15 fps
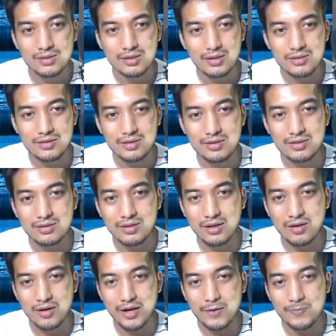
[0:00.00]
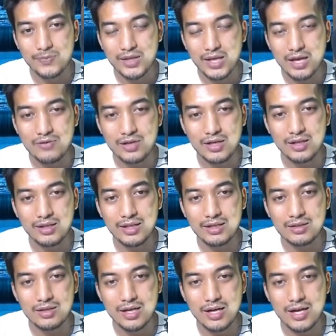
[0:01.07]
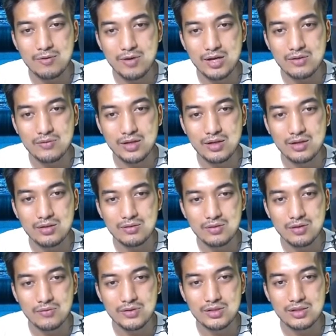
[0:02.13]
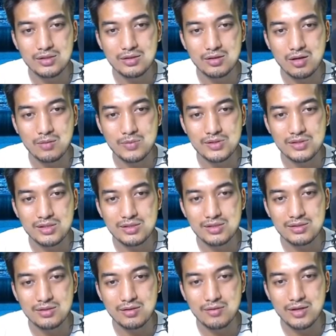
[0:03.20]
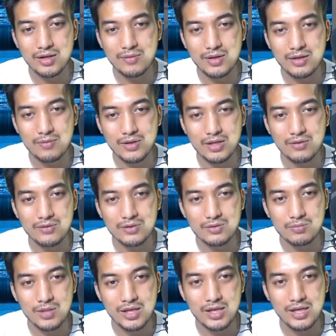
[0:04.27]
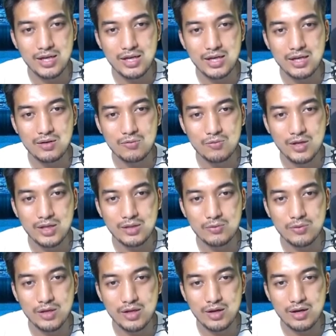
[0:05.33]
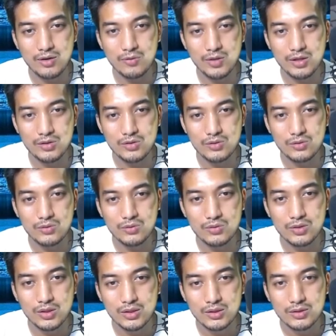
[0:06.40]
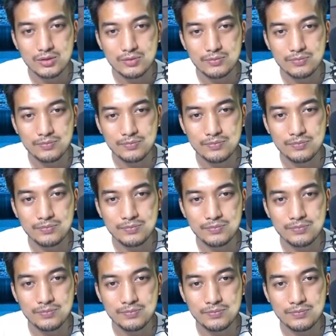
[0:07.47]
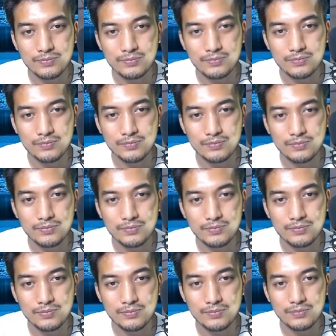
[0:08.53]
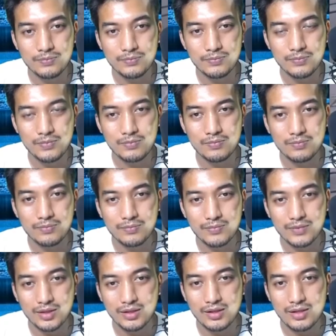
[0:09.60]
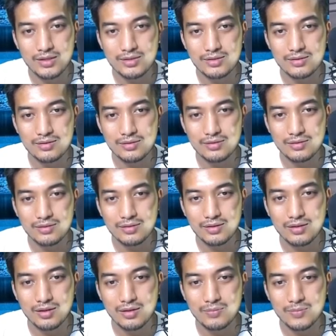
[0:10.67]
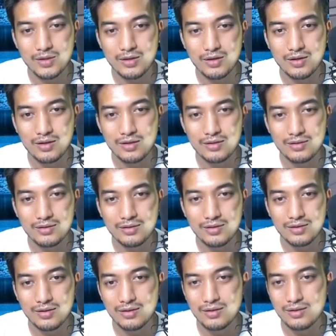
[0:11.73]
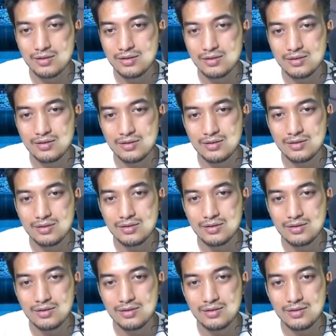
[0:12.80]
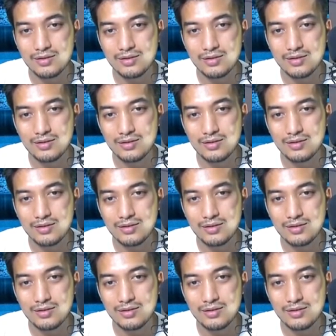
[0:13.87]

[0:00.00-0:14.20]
it's just... Okay. After killing that guy right over here, obviously the common chest is already made available to me, and, well, we are going to... Mm, hmm, yes. Come on. Uh,